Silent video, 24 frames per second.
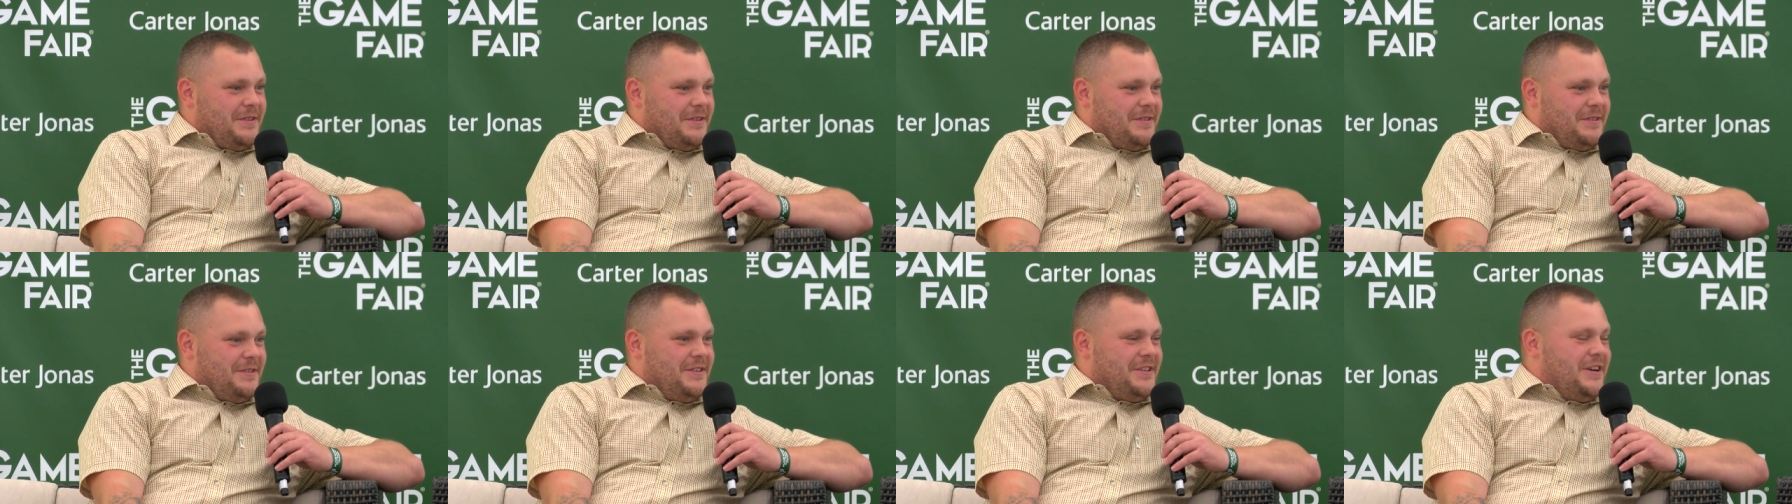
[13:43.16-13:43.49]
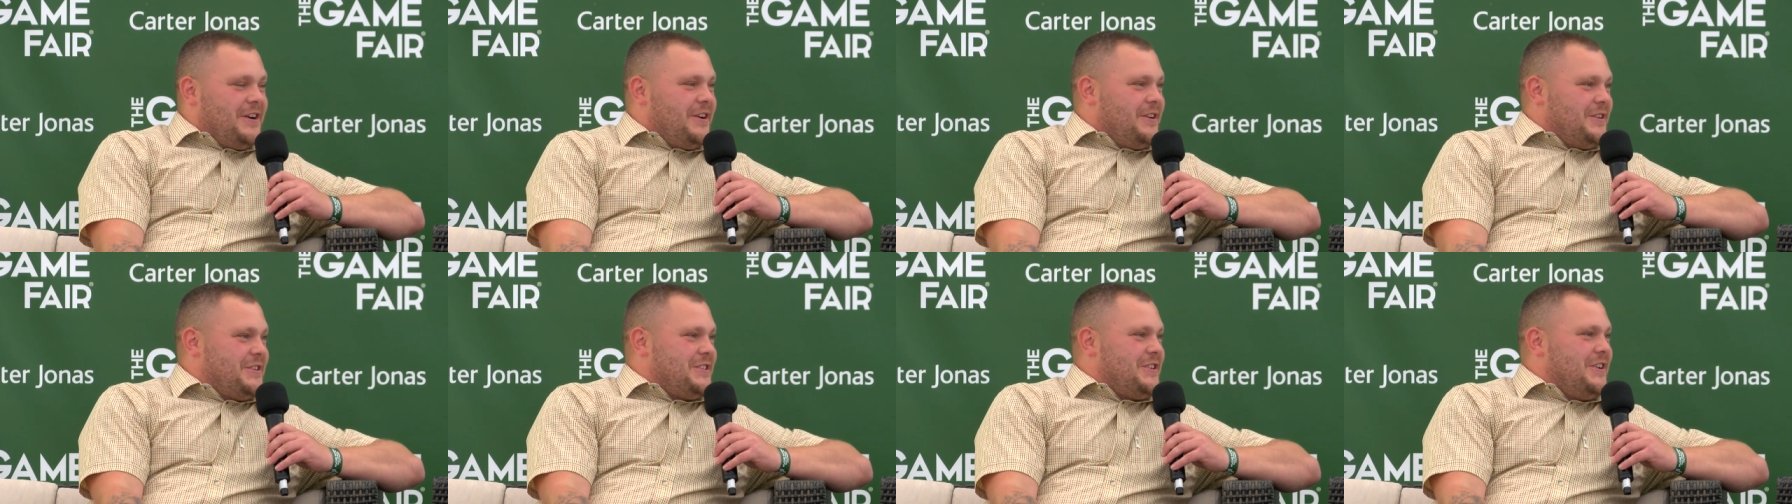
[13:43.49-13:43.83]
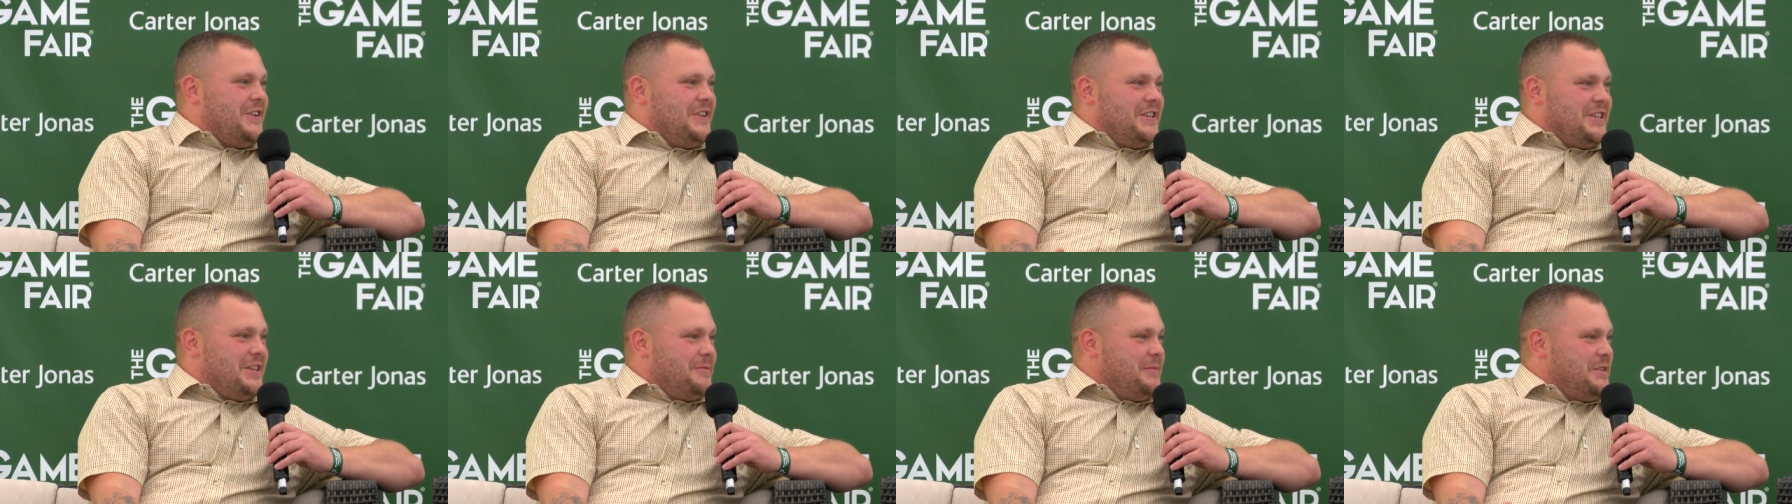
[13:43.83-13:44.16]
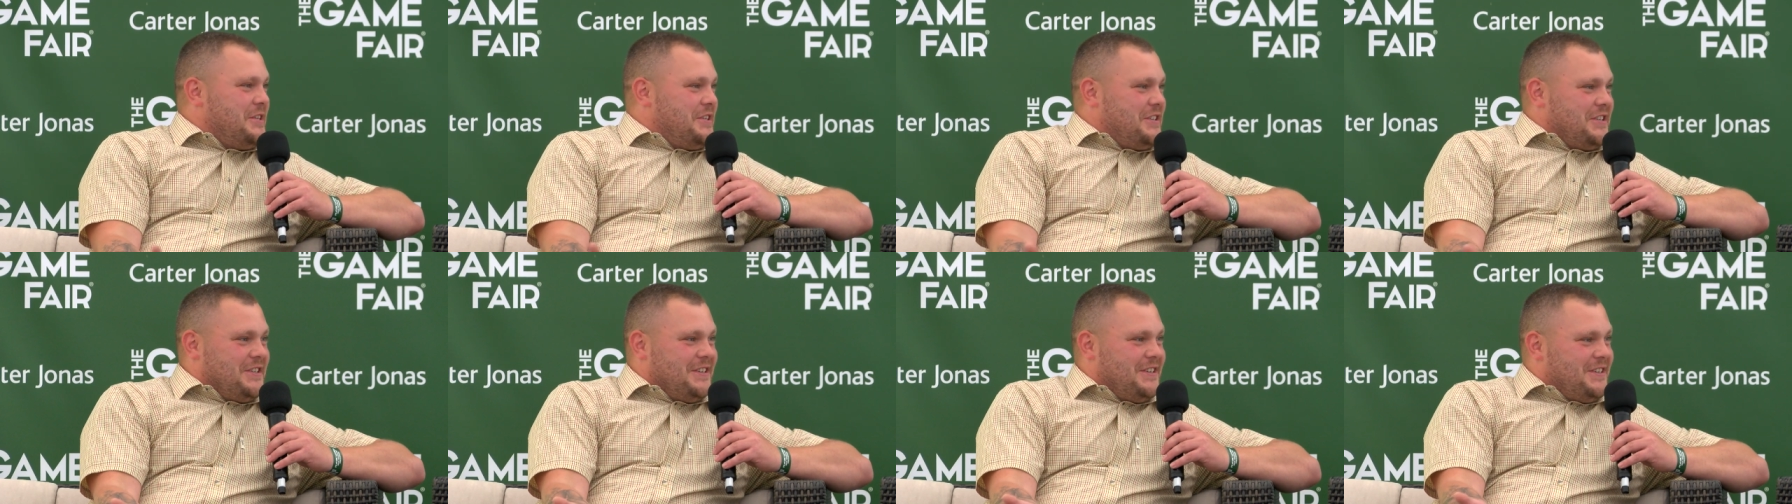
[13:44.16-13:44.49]
a dark side
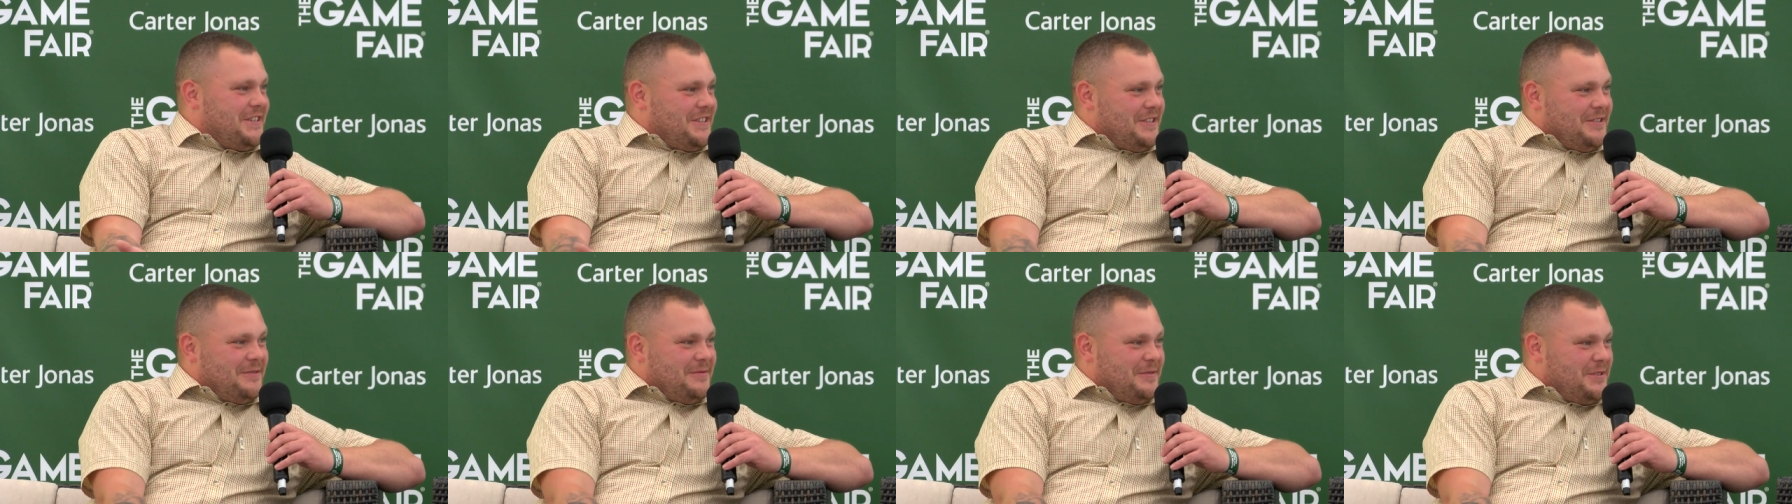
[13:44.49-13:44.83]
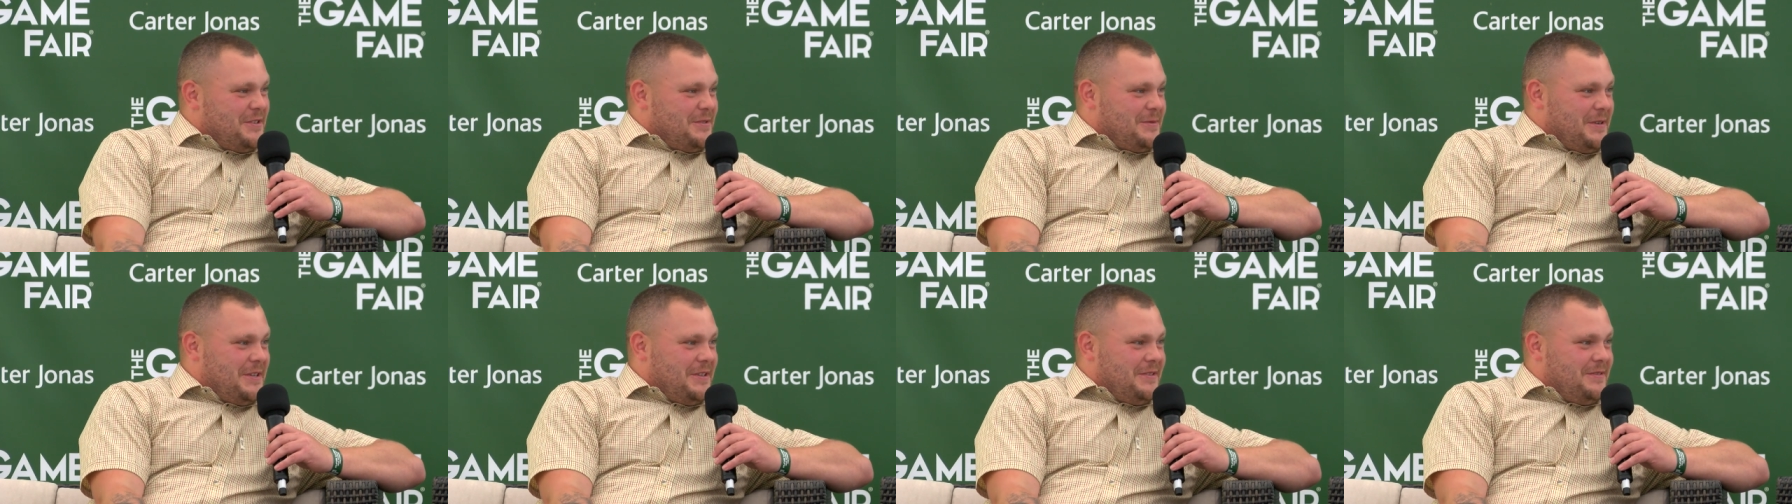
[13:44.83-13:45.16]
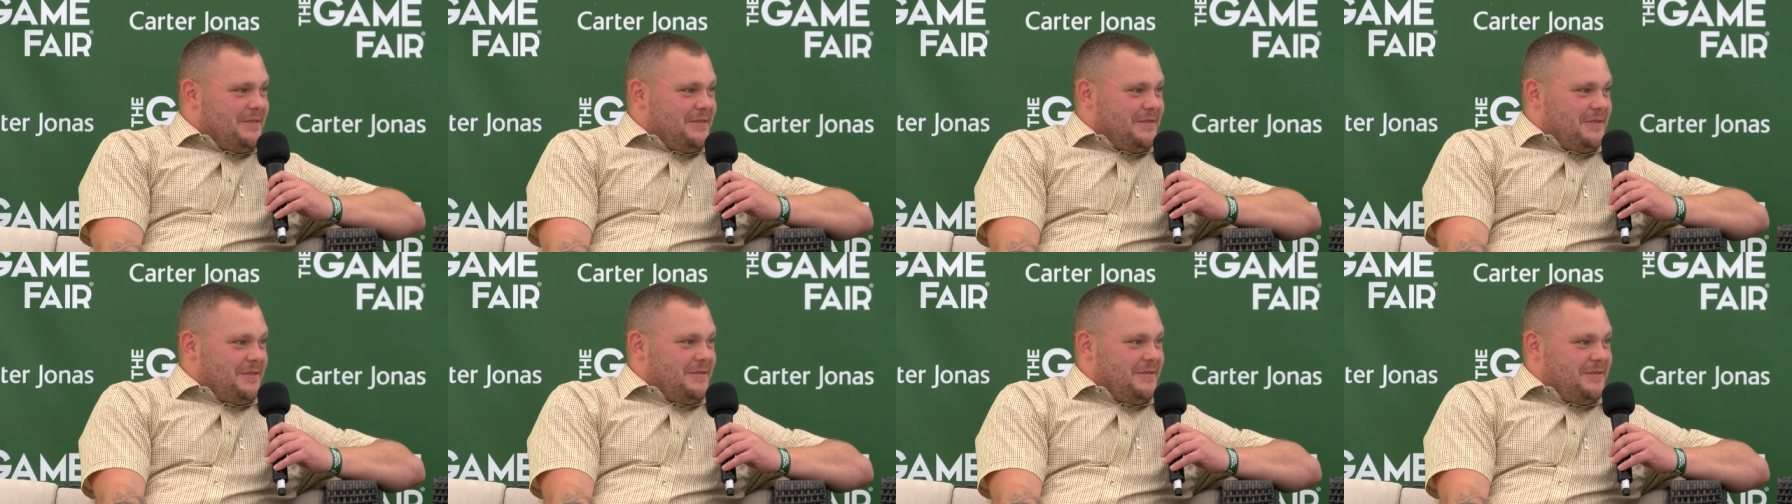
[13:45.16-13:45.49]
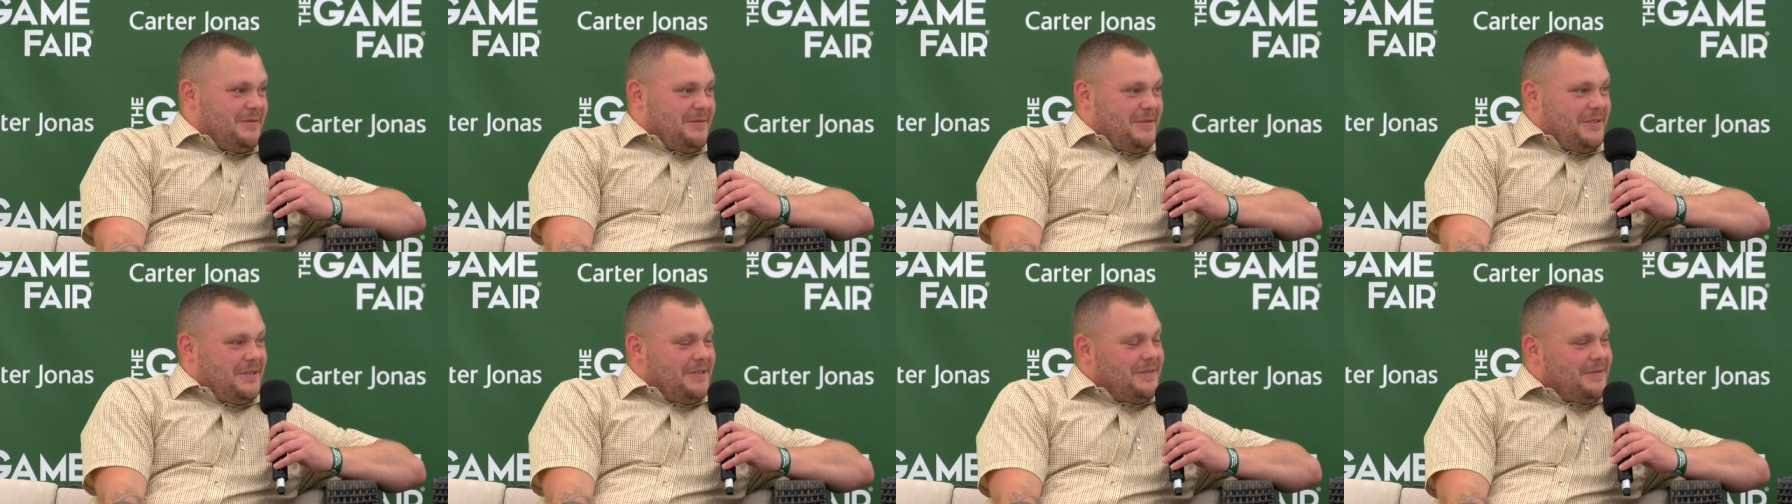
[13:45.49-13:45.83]
image and stuff as well.
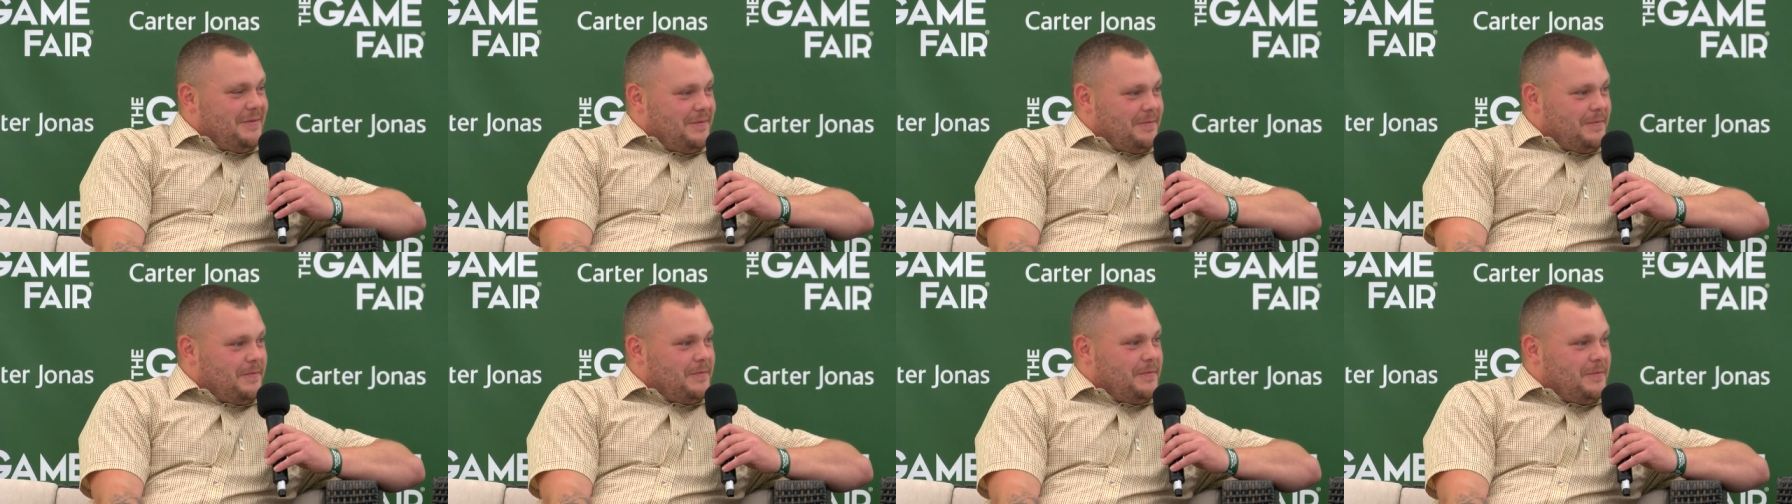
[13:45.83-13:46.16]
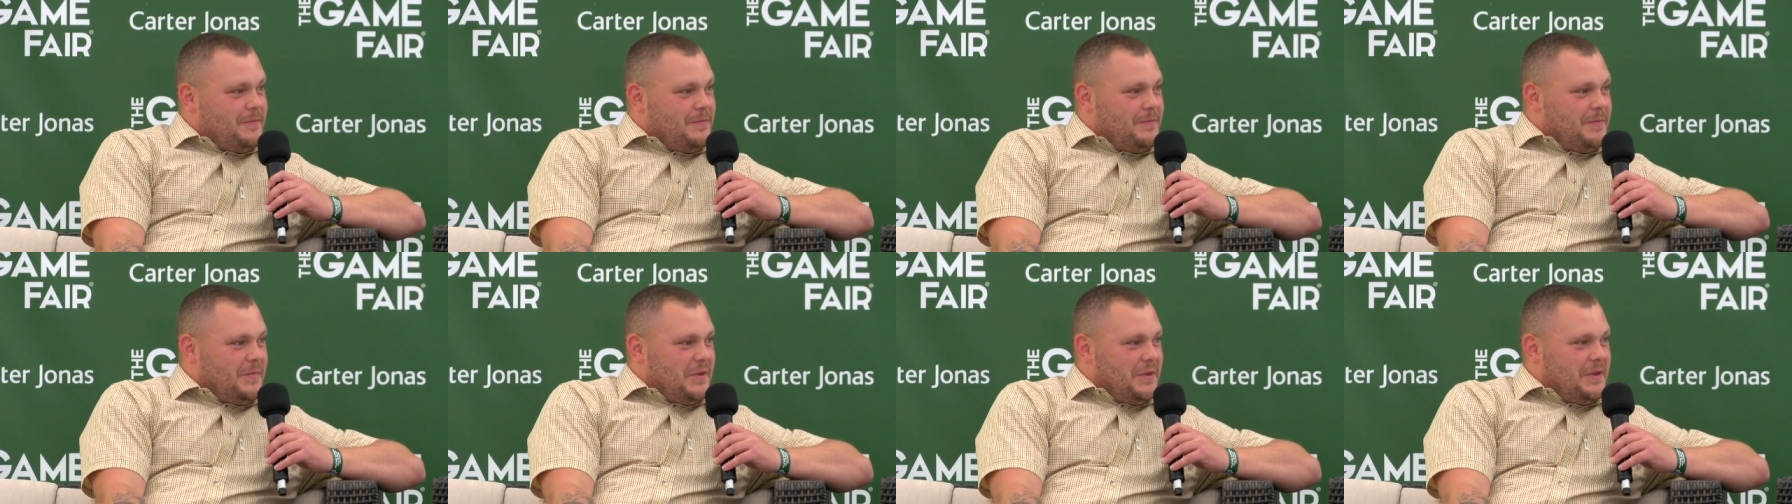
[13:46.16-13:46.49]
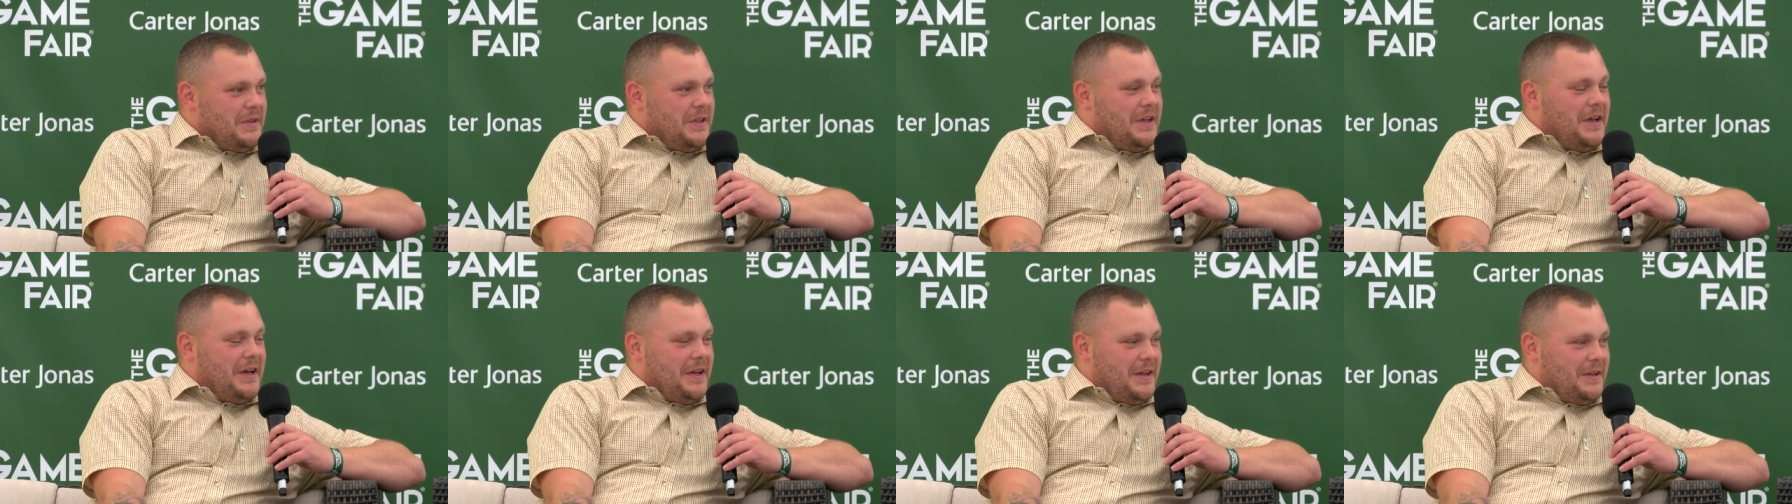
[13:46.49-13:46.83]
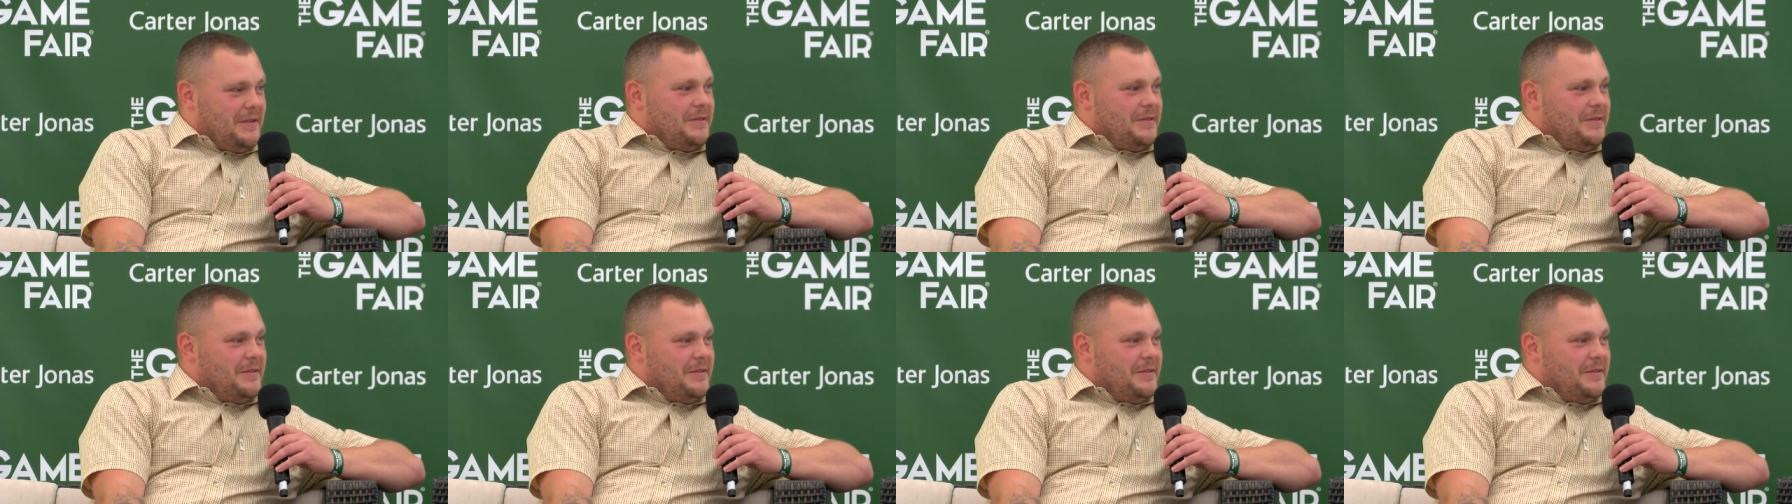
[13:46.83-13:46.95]
But, but mooching is. Yeah.